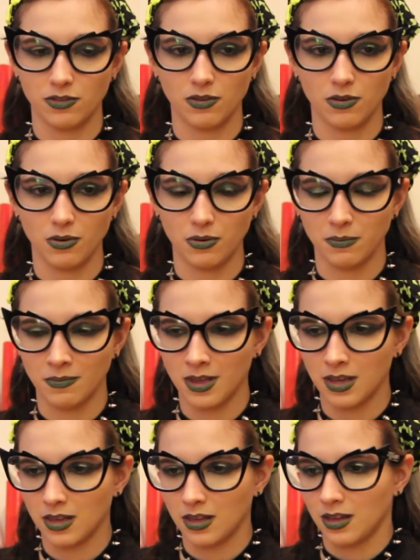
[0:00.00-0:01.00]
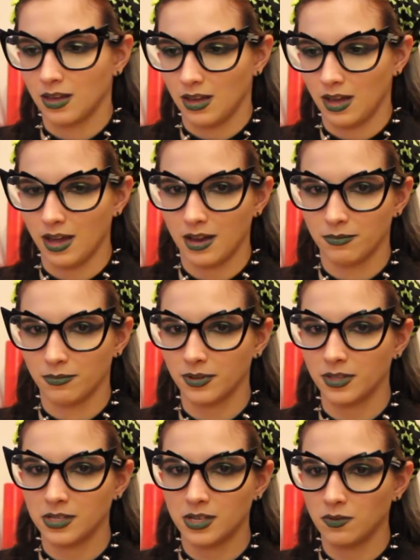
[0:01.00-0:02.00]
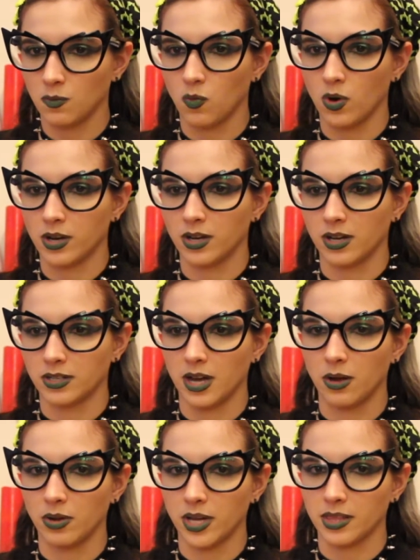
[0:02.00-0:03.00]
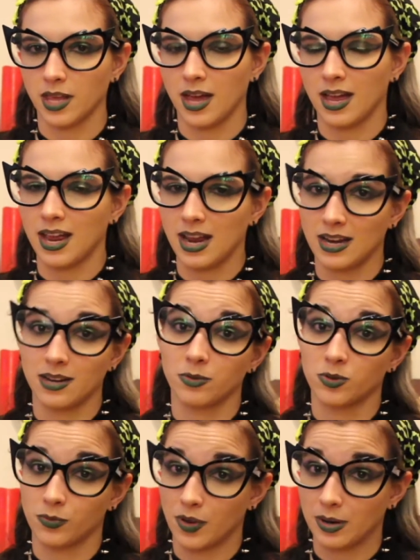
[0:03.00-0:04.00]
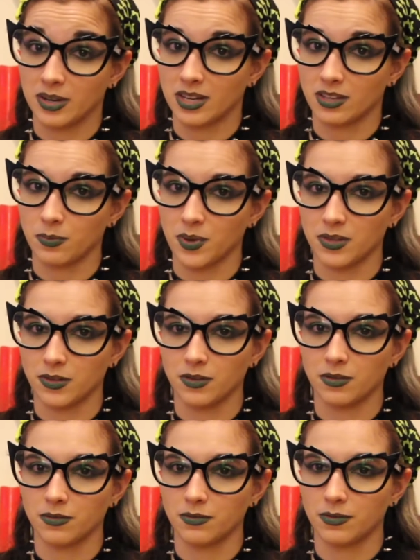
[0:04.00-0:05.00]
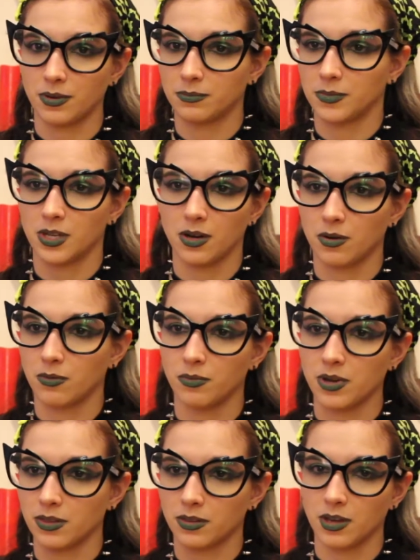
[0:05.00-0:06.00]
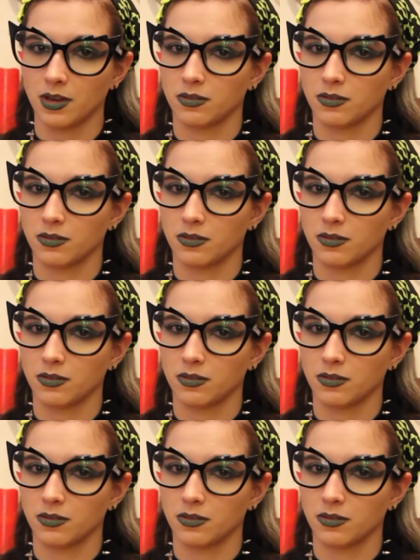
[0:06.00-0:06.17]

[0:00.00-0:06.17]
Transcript: So I really didn't want a towel like that, and it was very expensive, you know, with,